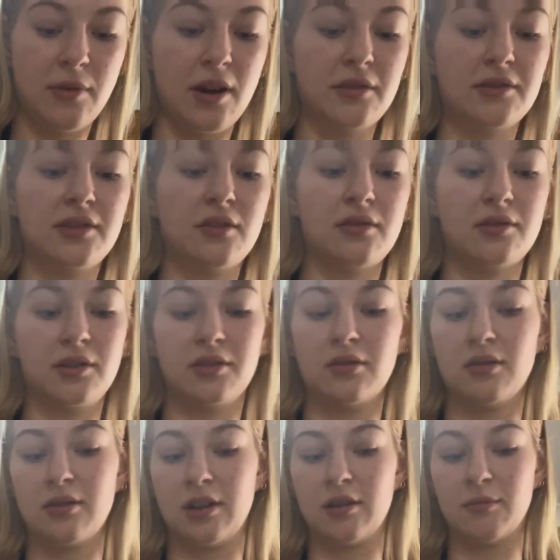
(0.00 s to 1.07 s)
I seriously don't
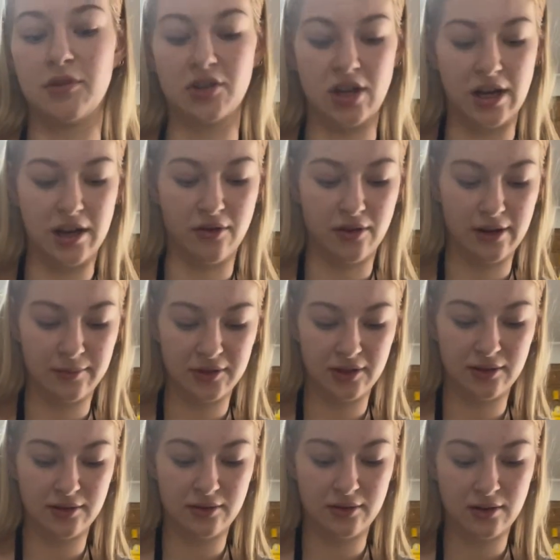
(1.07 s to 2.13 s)
know how much 80 grams
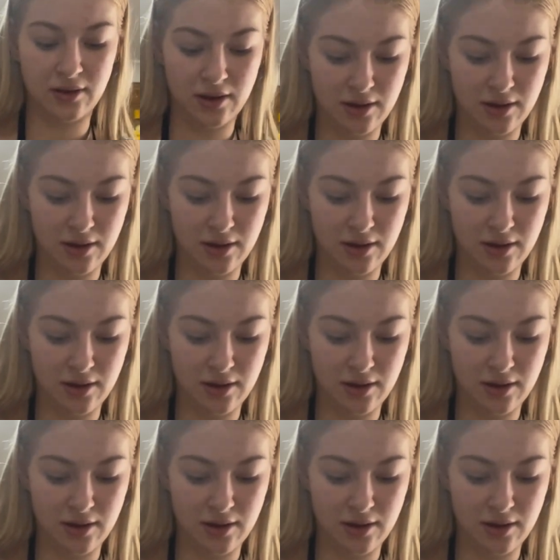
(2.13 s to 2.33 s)
is,